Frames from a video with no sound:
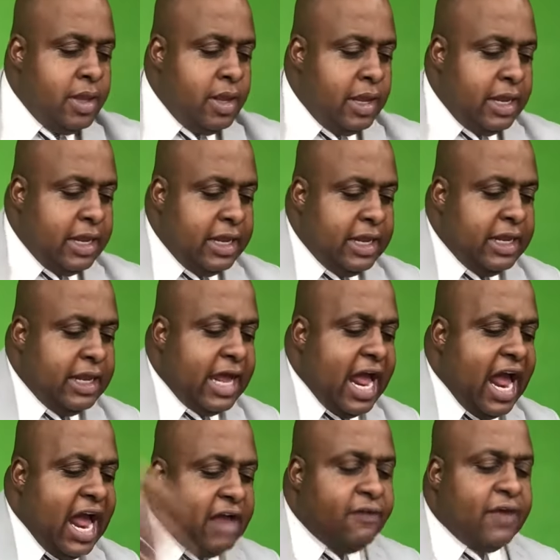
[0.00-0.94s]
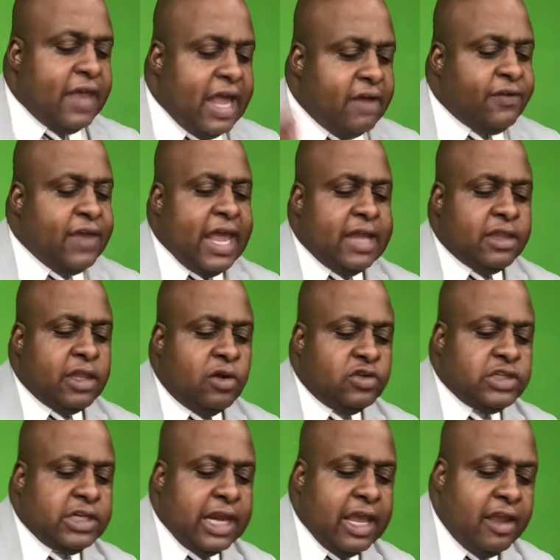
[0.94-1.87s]
I've had
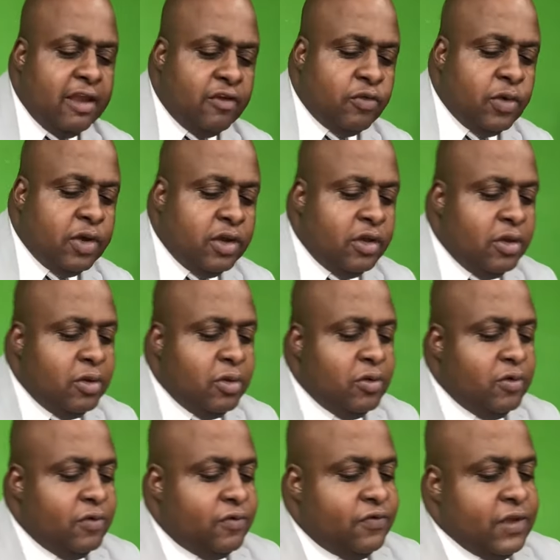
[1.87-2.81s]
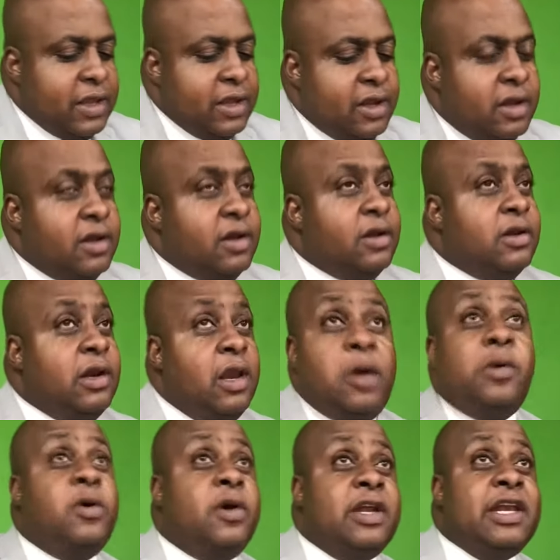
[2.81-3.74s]
those days where you feel
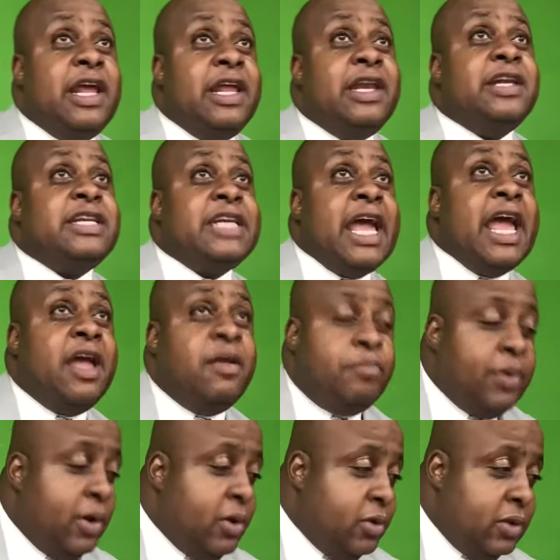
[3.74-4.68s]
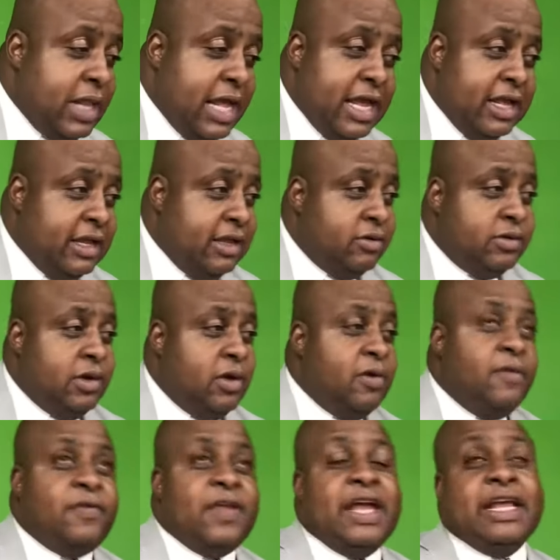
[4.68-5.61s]
lower than a tadpole. I don't know
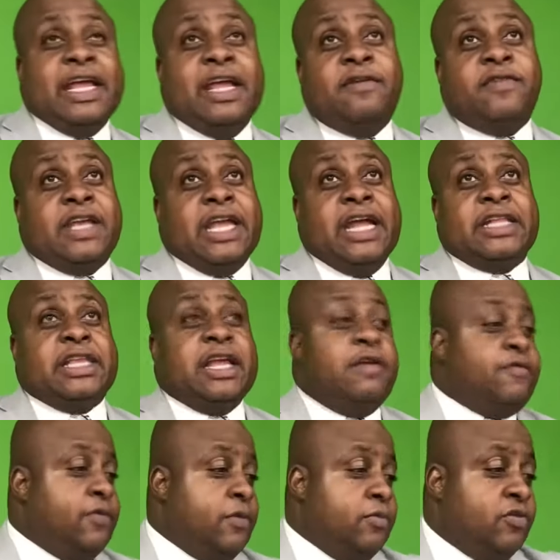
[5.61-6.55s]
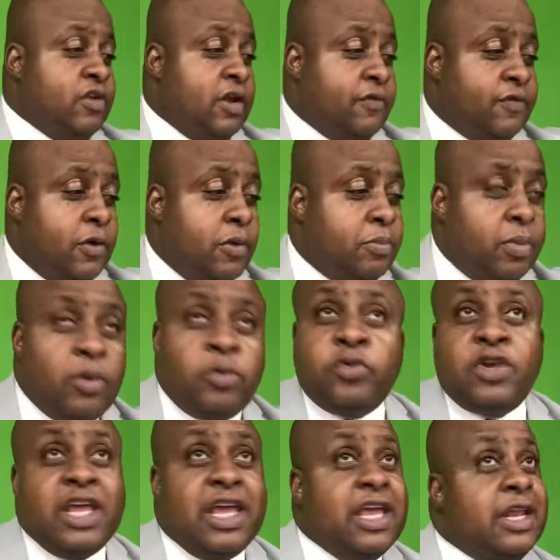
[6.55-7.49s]
if I ever got that from Jeffro
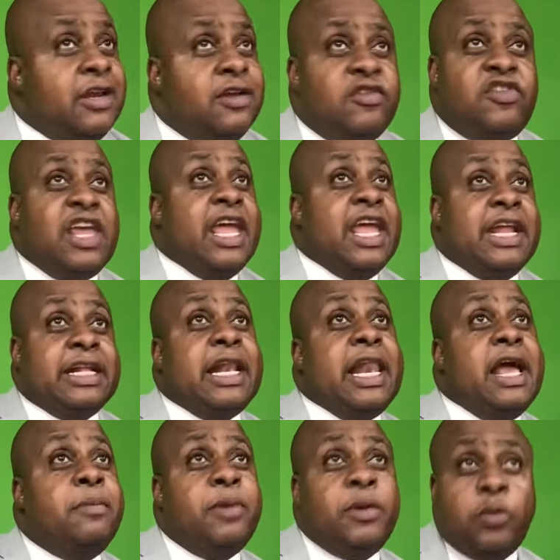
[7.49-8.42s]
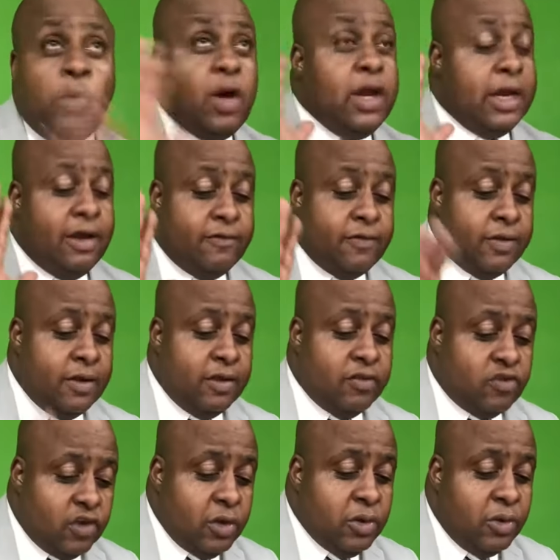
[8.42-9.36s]
Bodine or Jed Clabbitt, one of the
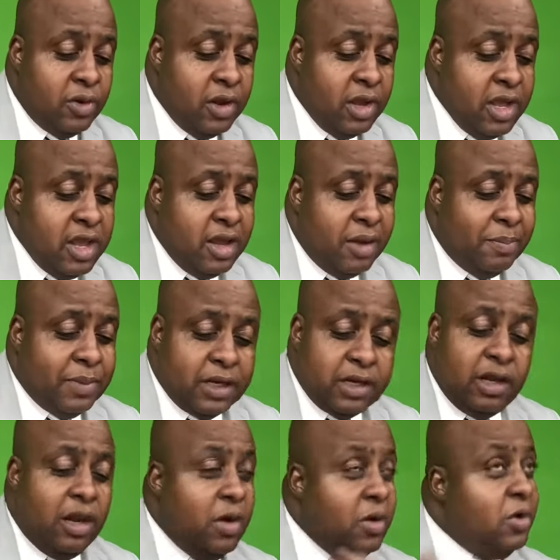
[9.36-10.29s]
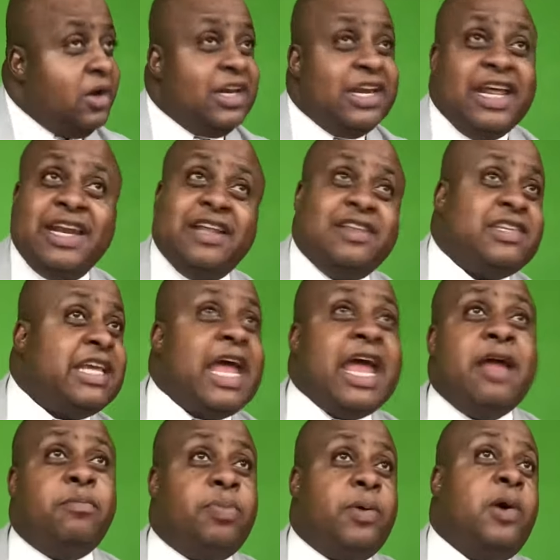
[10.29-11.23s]
two. But lower than a
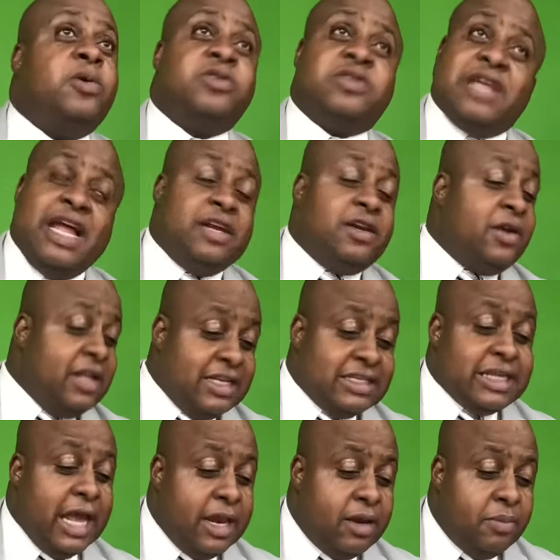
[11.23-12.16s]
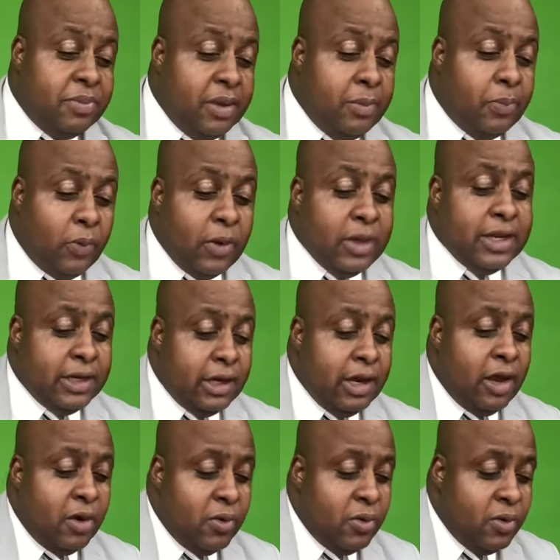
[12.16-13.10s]
tadpole, so I know that's got to be pretty low.